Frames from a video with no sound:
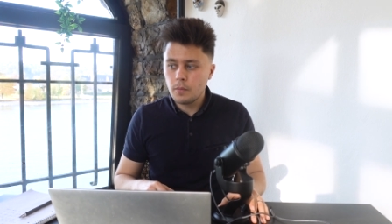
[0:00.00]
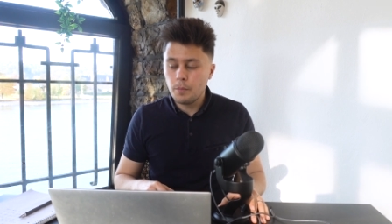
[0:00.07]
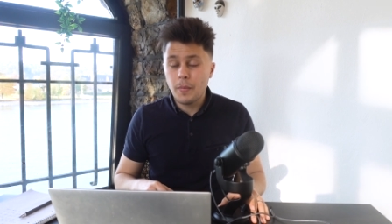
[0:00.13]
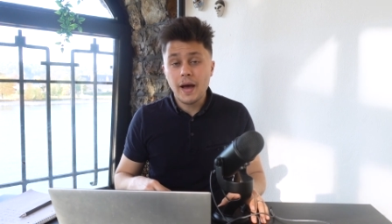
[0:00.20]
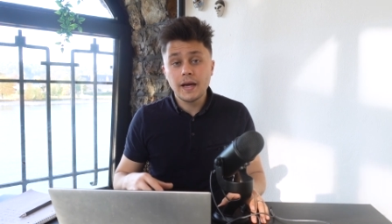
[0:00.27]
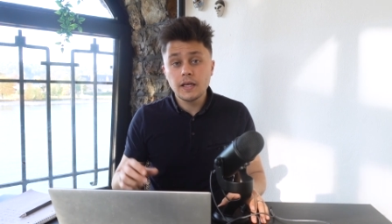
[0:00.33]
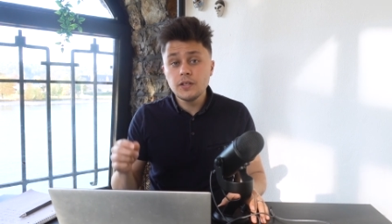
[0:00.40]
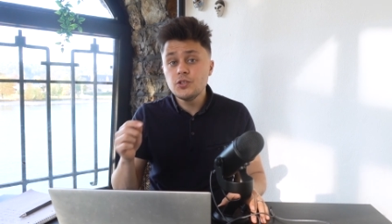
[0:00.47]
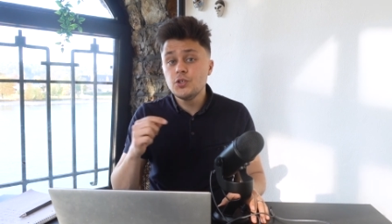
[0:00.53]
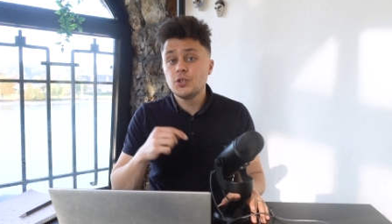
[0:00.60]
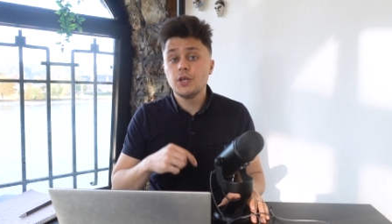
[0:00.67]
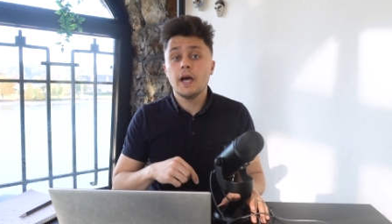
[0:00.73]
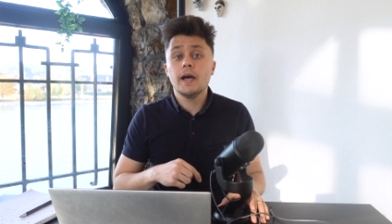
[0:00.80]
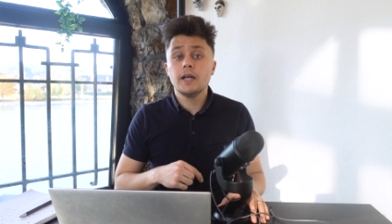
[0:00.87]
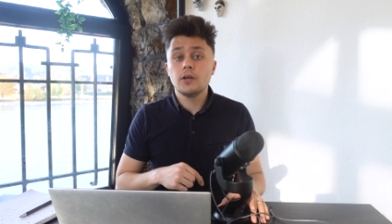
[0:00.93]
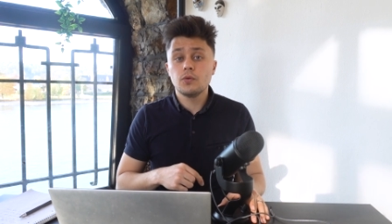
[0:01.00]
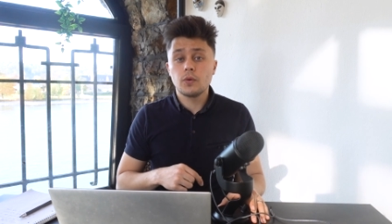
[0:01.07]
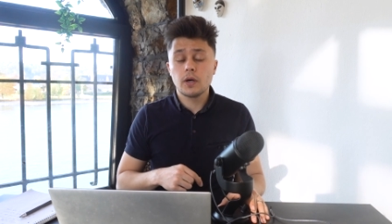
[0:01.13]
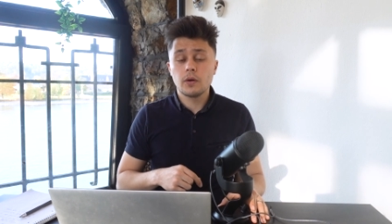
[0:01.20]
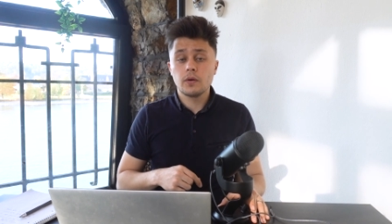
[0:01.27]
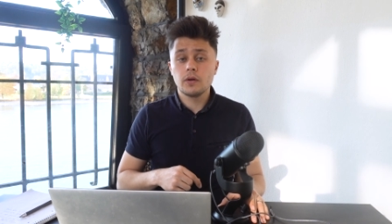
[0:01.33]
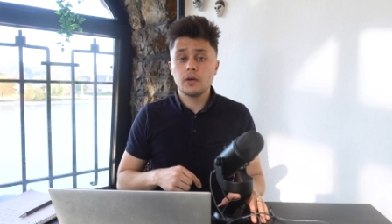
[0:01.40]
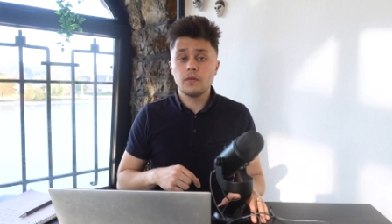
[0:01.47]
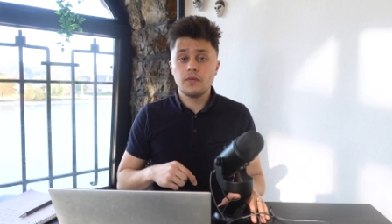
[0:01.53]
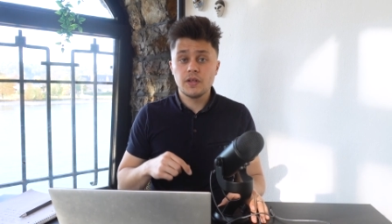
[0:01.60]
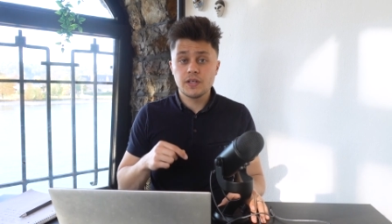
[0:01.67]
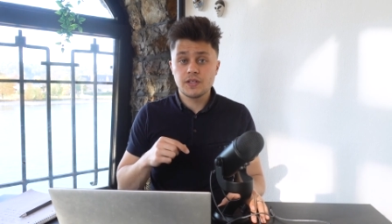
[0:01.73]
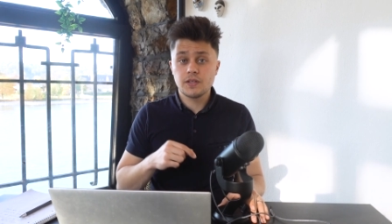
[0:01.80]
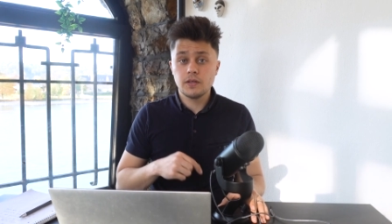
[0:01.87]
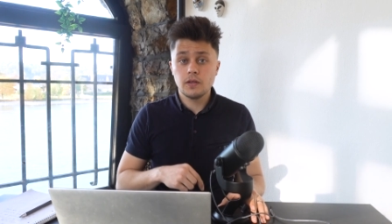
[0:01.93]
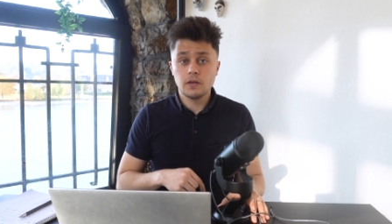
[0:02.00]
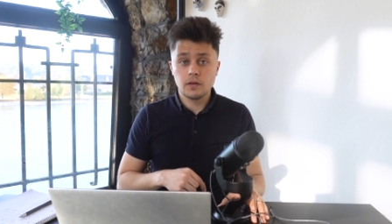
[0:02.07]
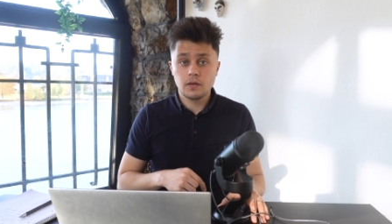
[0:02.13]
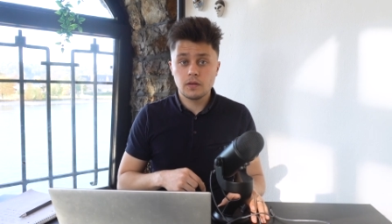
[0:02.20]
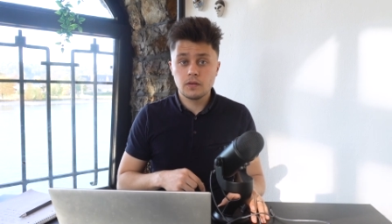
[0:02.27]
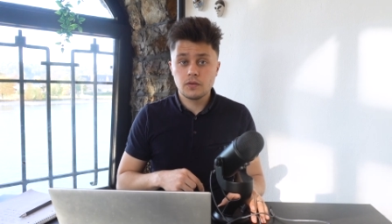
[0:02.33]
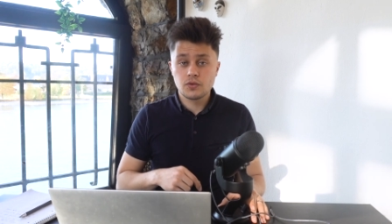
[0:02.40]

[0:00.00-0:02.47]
back in January of this year,